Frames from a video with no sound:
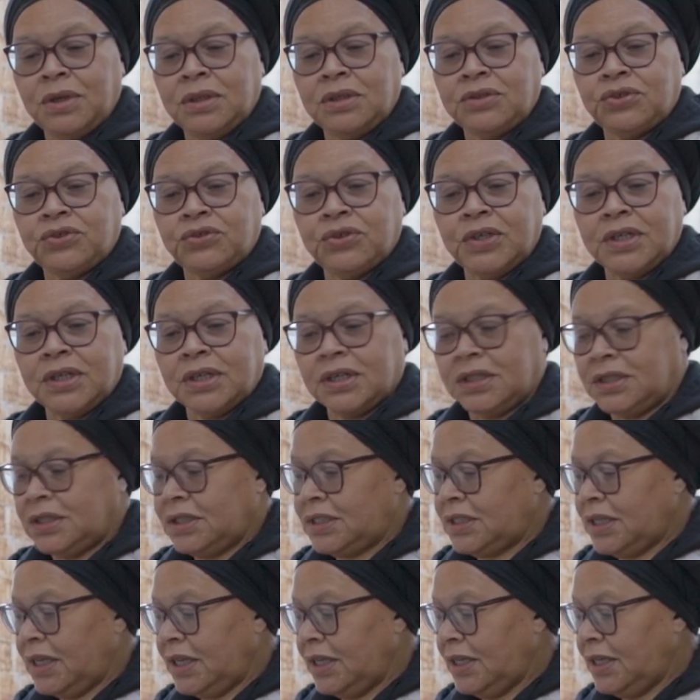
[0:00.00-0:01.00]
drink
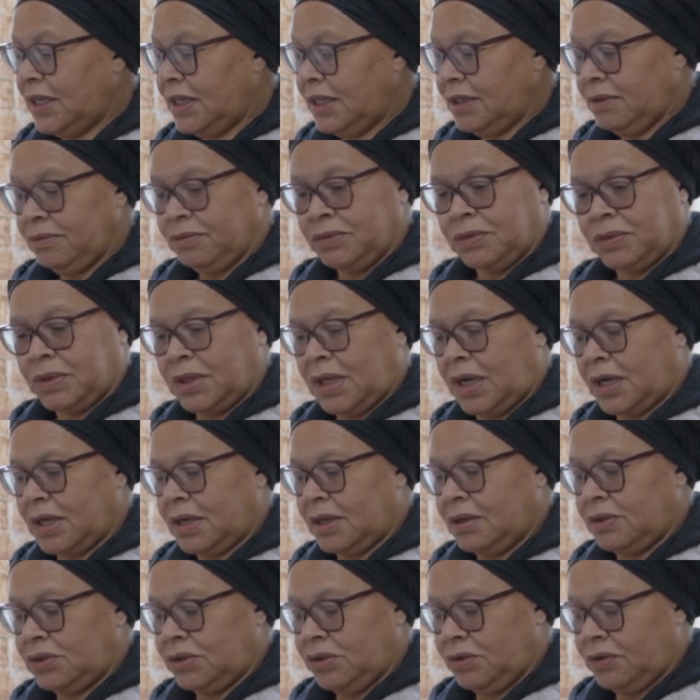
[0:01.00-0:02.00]
container that
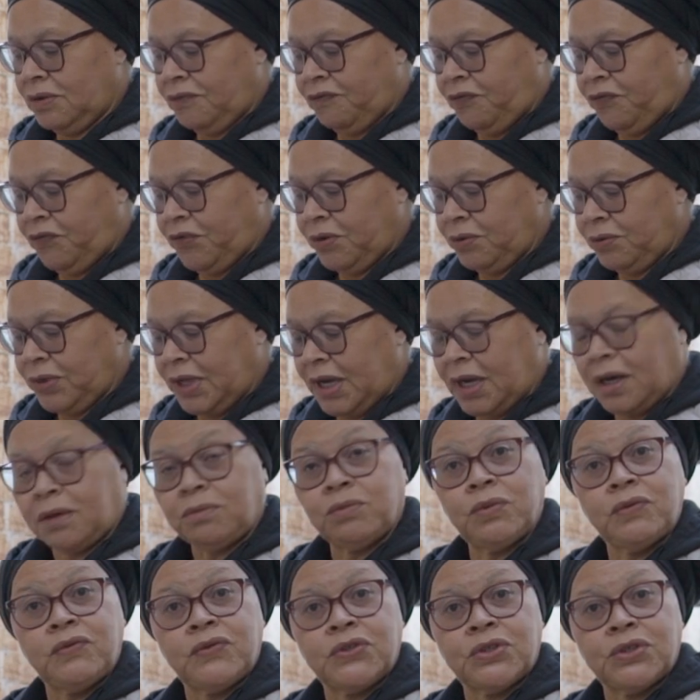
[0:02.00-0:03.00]
you can fill that up
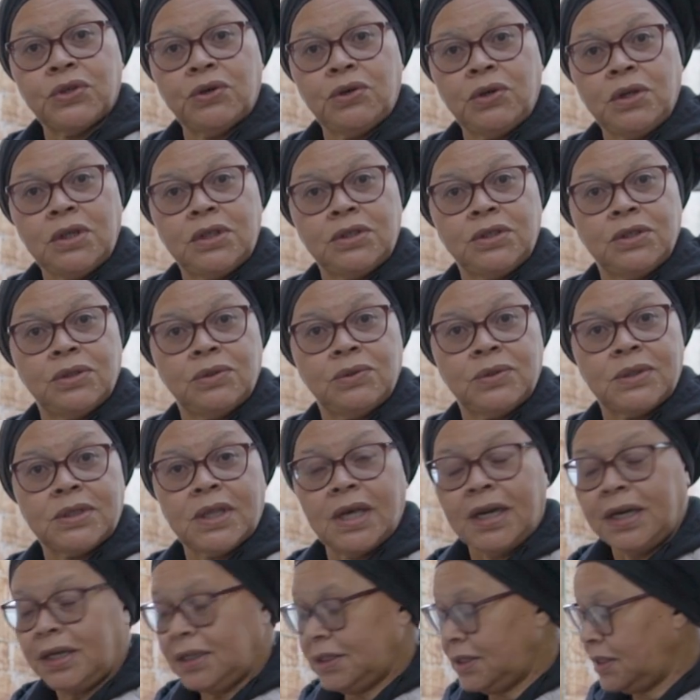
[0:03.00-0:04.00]
with soil and use
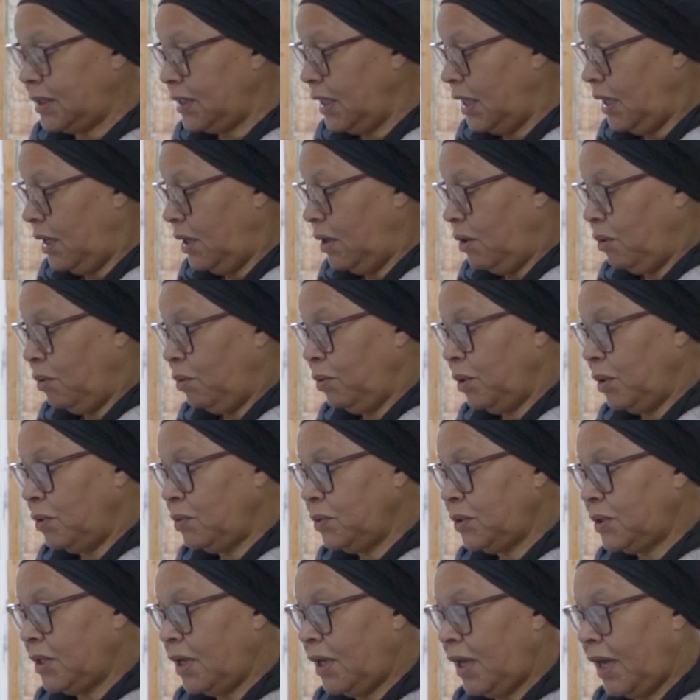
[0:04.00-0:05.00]
that. We
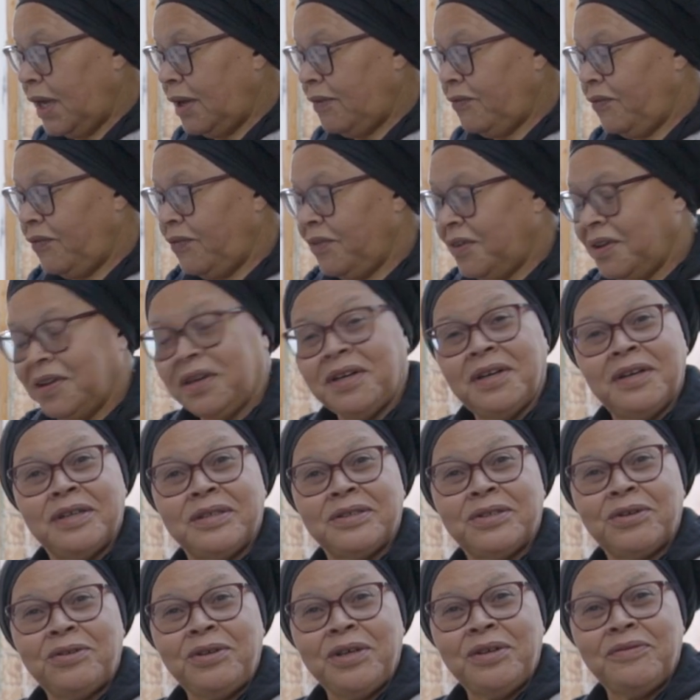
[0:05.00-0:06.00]
also have
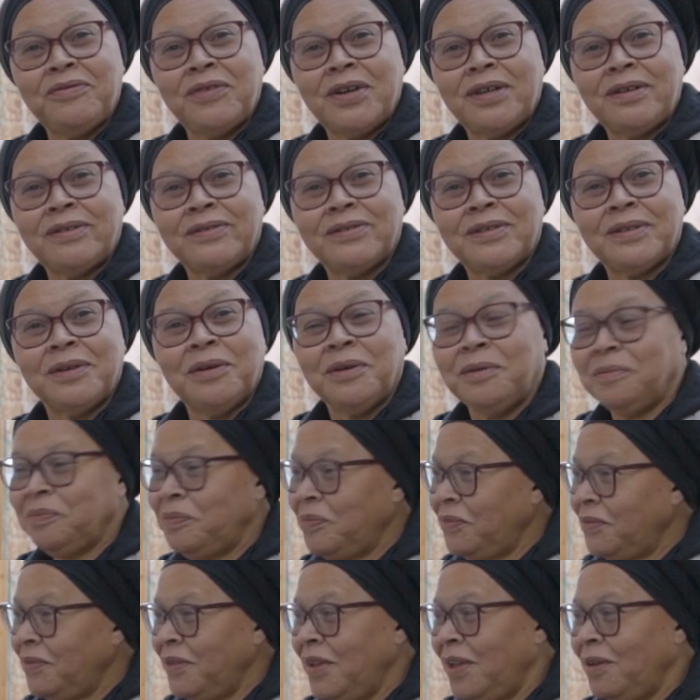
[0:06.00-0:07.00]
toilet rolls.
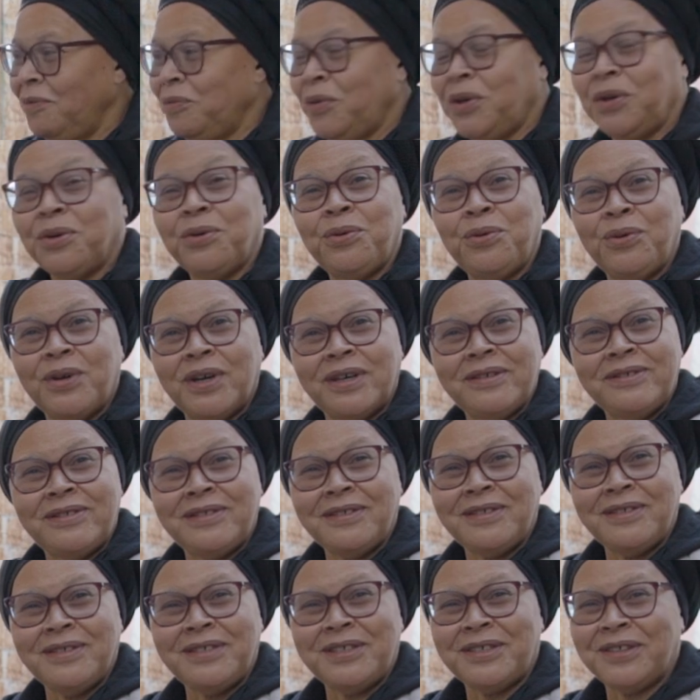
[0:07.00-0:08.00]
We all go to
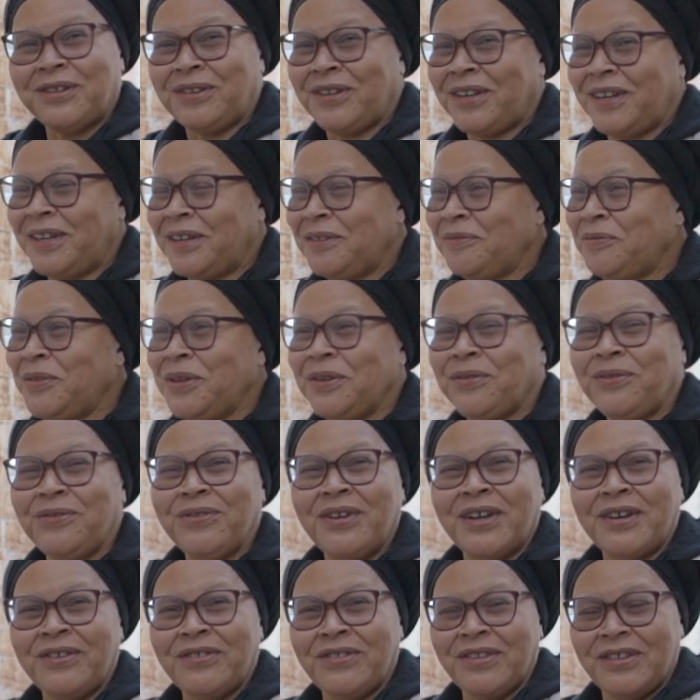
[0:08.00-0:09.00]
the toilet, we all
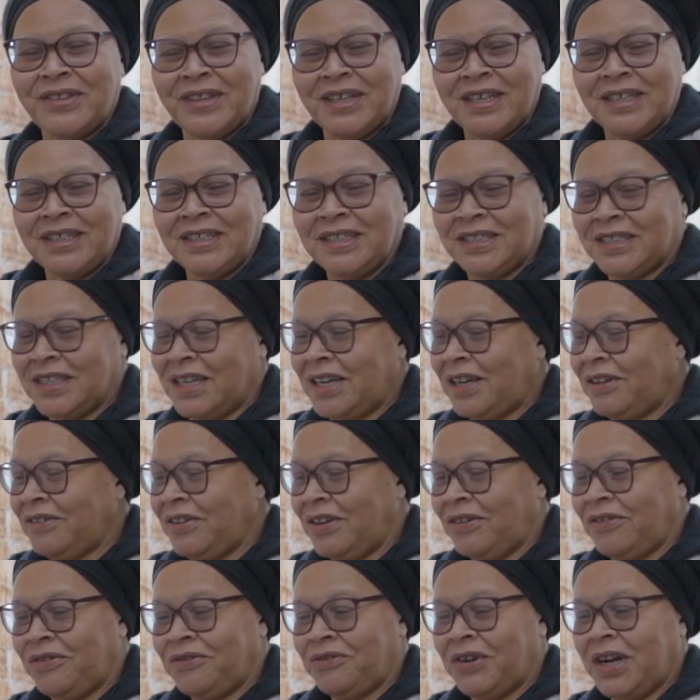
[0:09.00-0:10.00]
know that these are
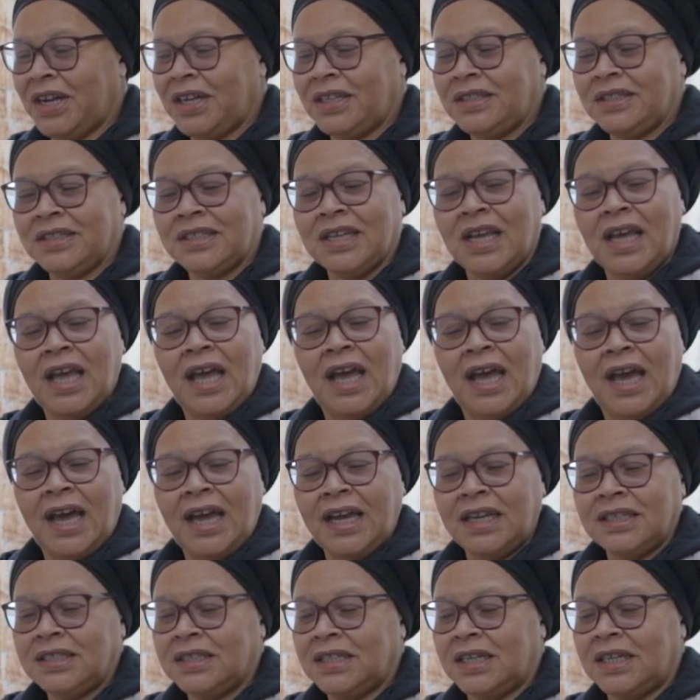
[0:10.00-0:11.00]
around,
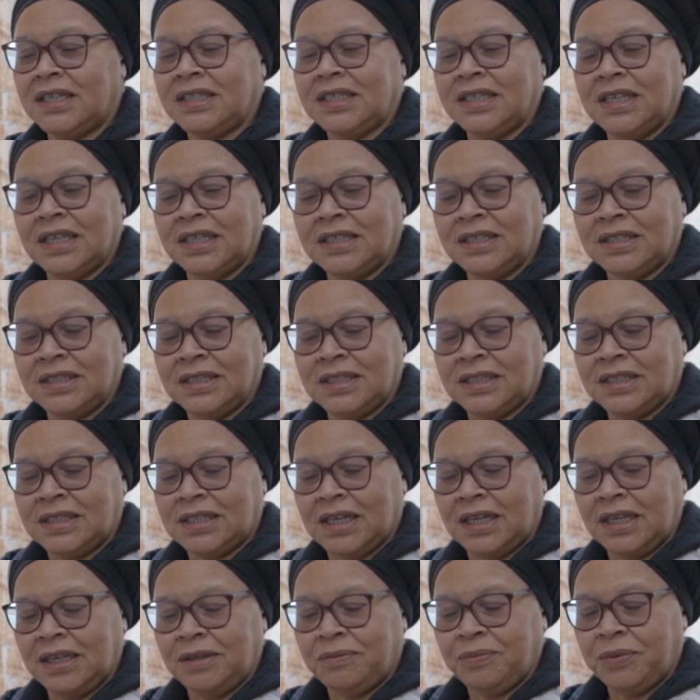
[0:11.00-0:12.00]
and at the end of the
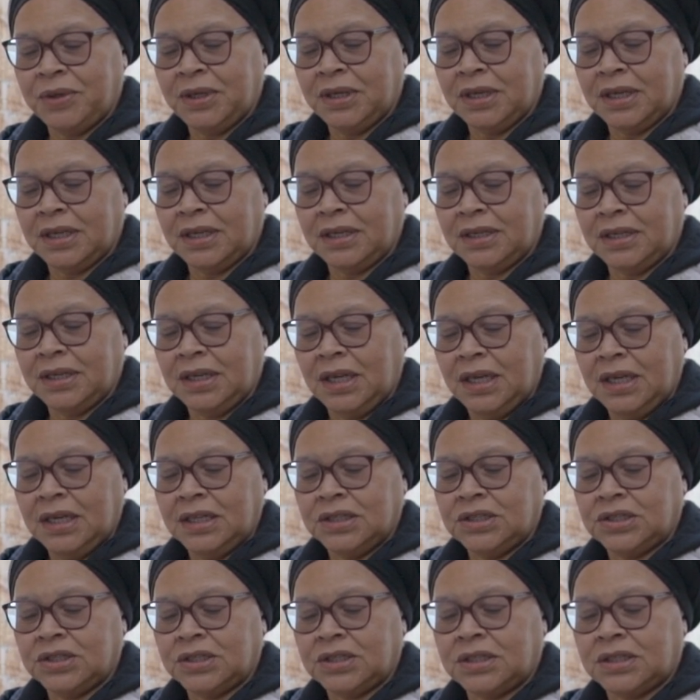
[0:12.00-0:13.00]
day we can
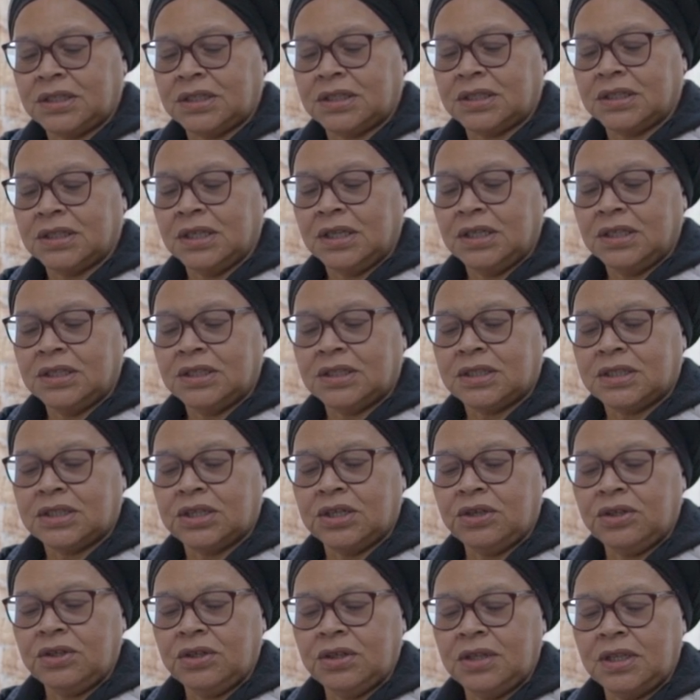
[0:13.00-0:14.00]
just
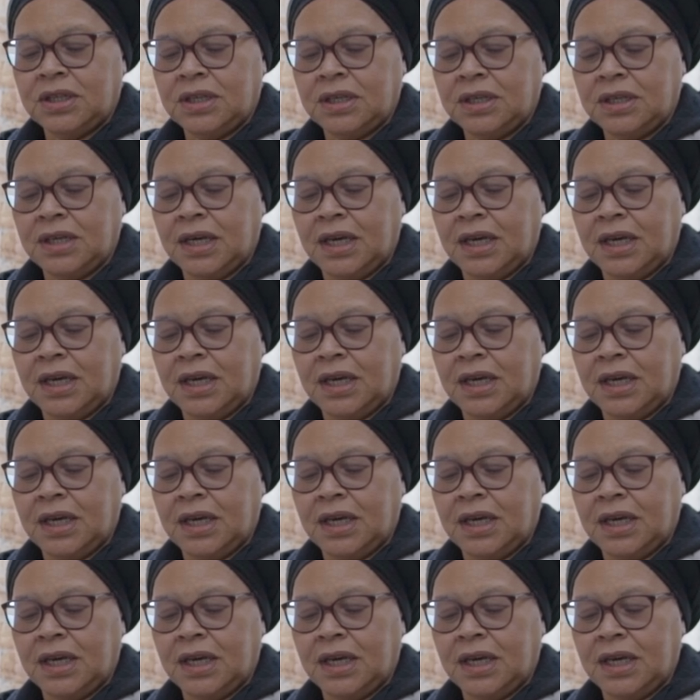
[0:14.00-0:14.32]
turn the